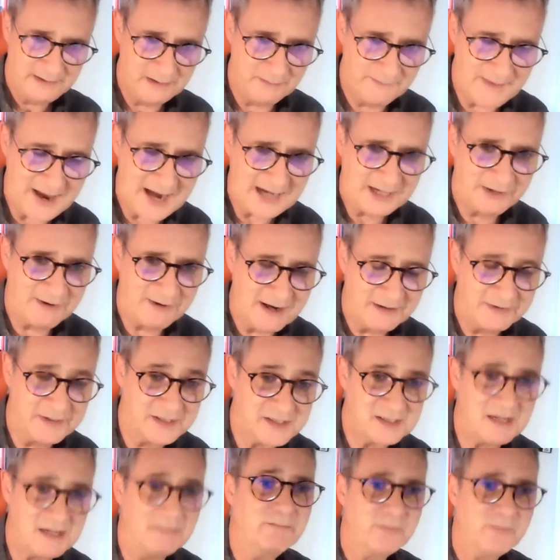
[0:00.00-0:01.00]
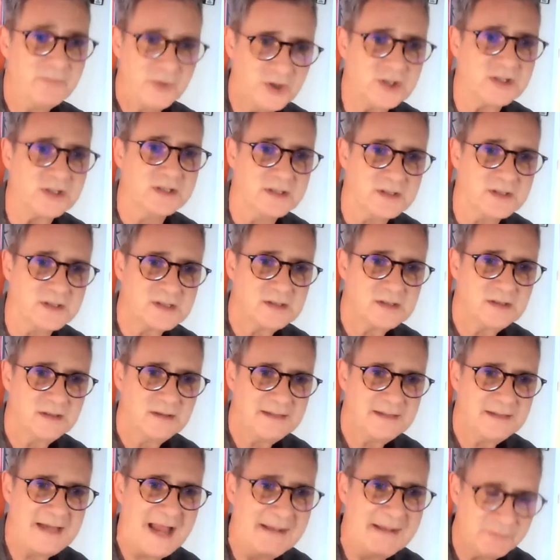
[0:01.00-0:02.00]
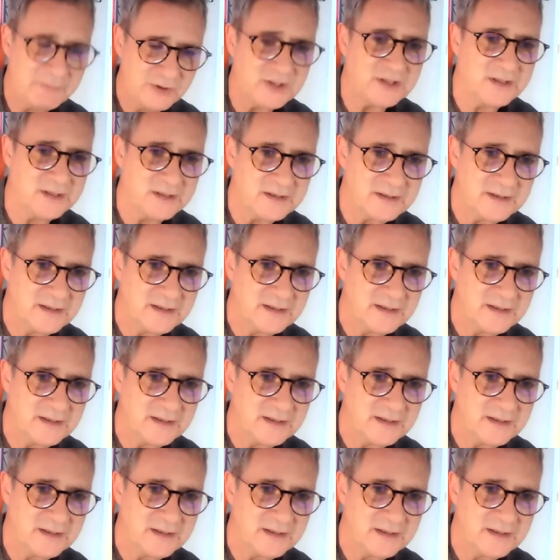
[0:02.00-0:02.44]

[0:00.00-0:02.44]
background assumptions captured